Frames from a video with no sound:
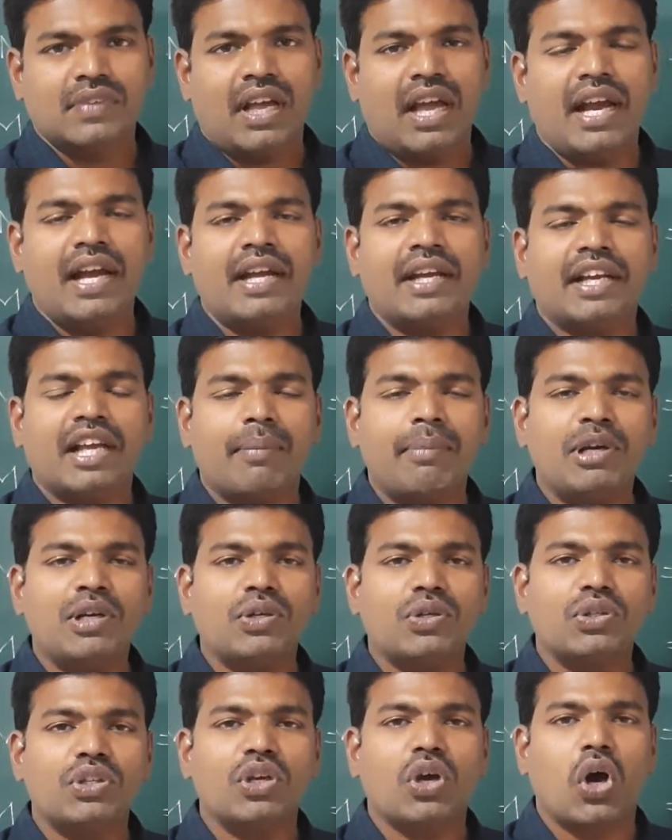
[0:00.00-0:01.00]
And
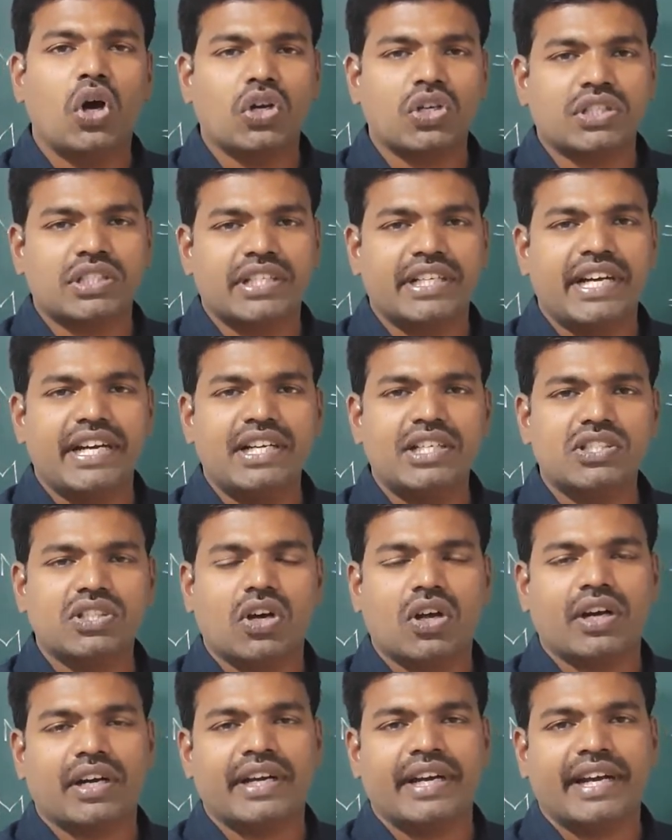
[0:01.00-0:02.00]
coming to the oxidants
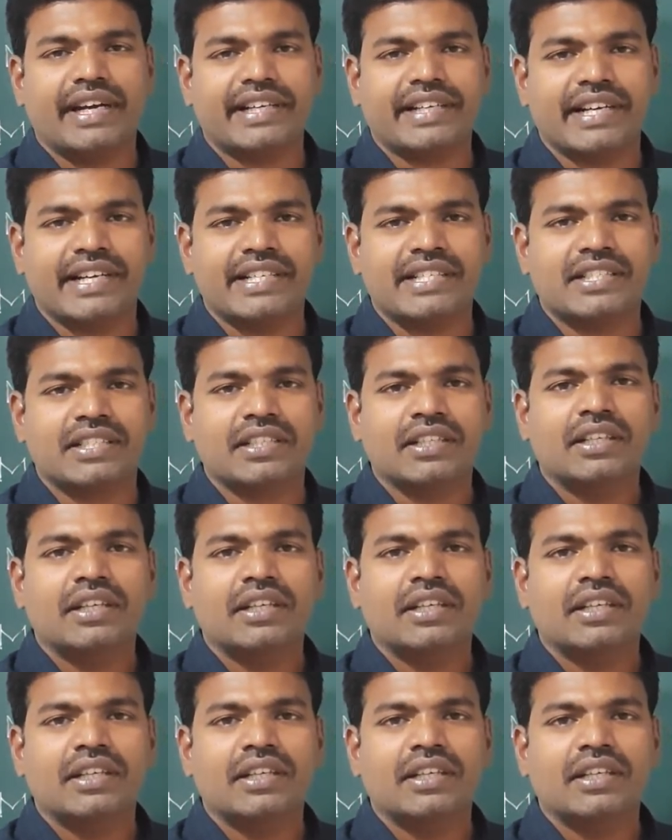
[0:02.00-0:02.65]
or reductants,